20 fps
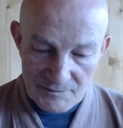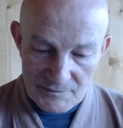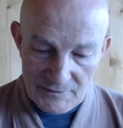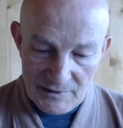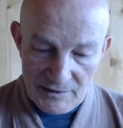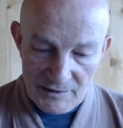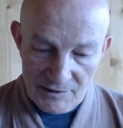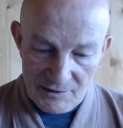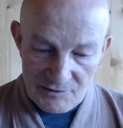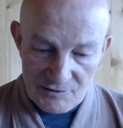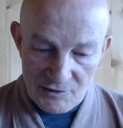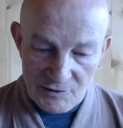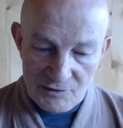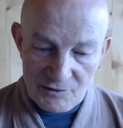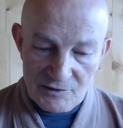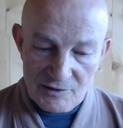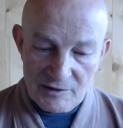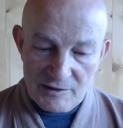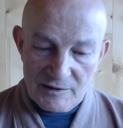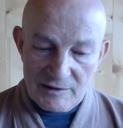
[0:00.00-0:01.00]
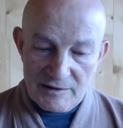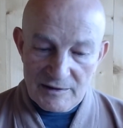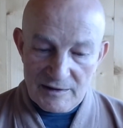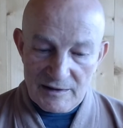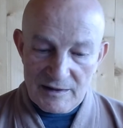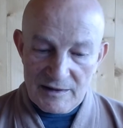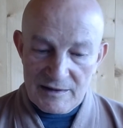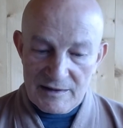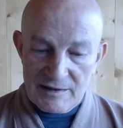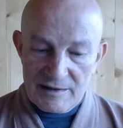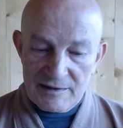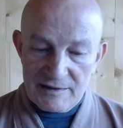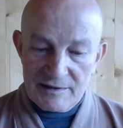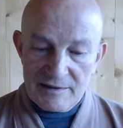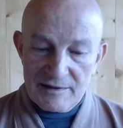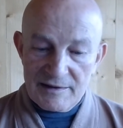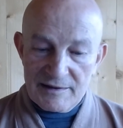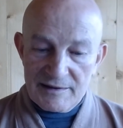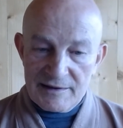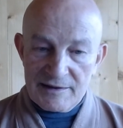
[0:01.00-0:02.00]
So,
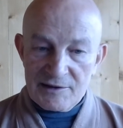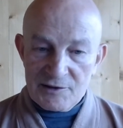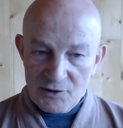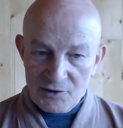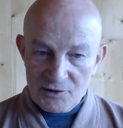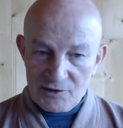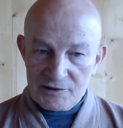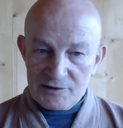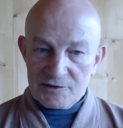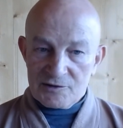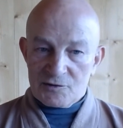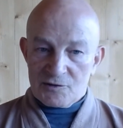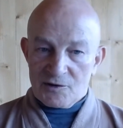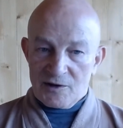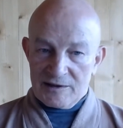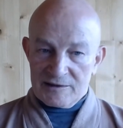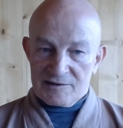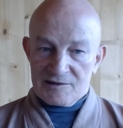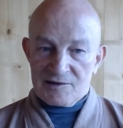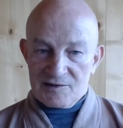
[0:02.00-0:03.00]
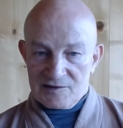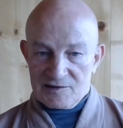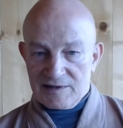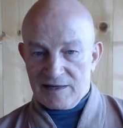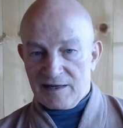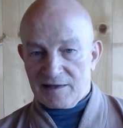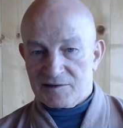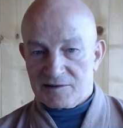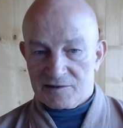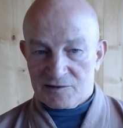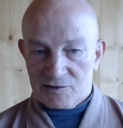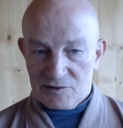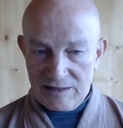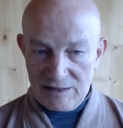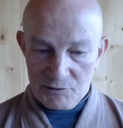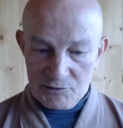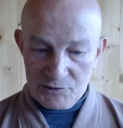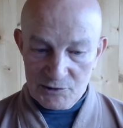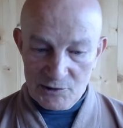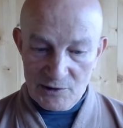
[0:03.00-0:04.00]
in order to understand, now
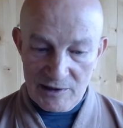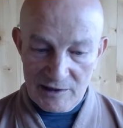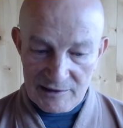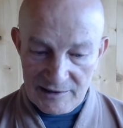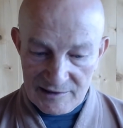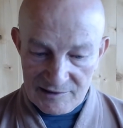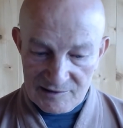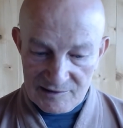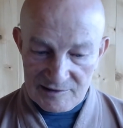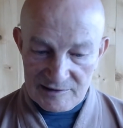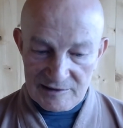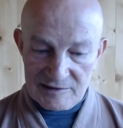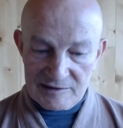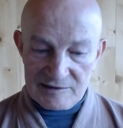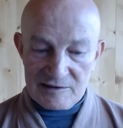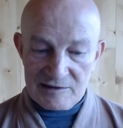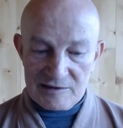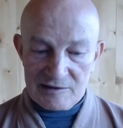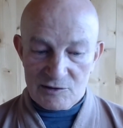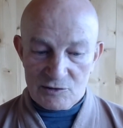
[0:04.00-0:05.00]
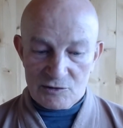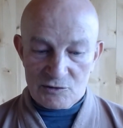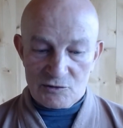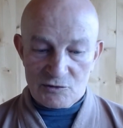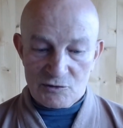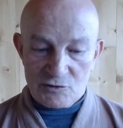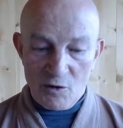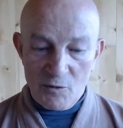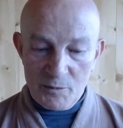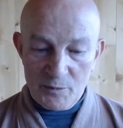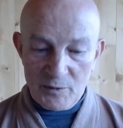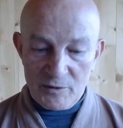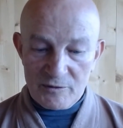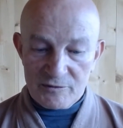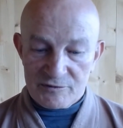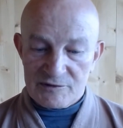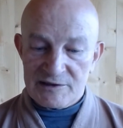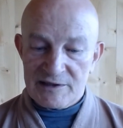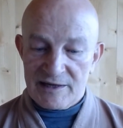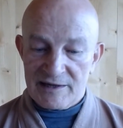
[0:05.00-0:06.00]
you are at the top of
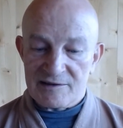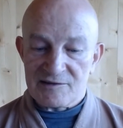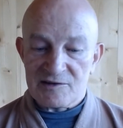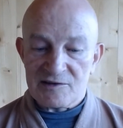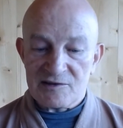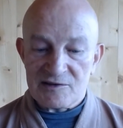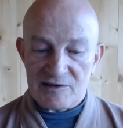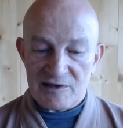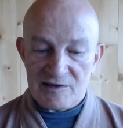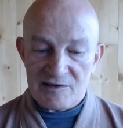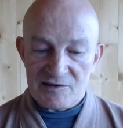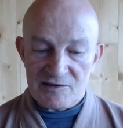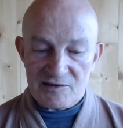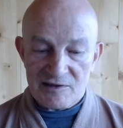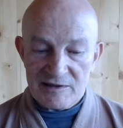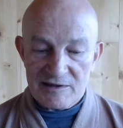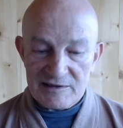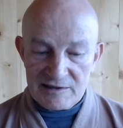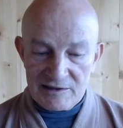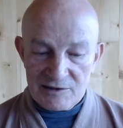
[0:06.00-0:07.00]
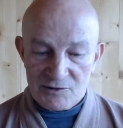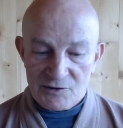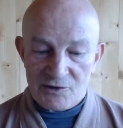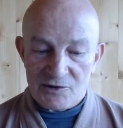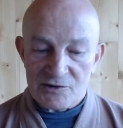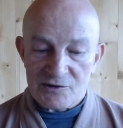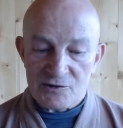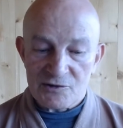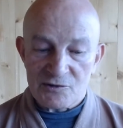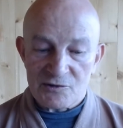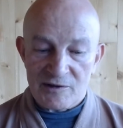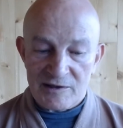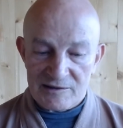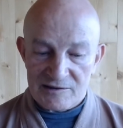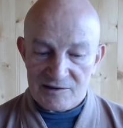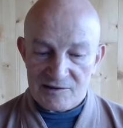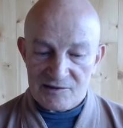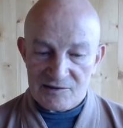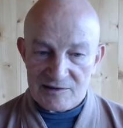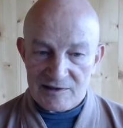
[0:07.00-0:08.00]
the existence, in order to
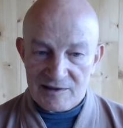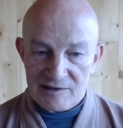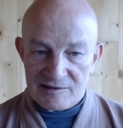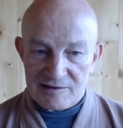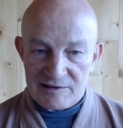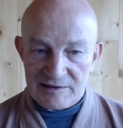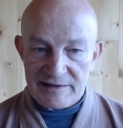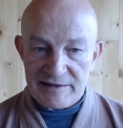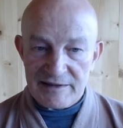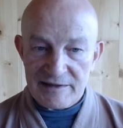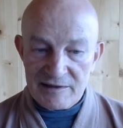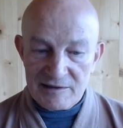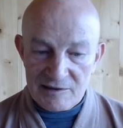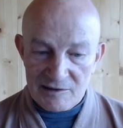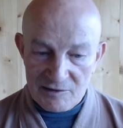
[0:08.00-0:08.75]
understand the ill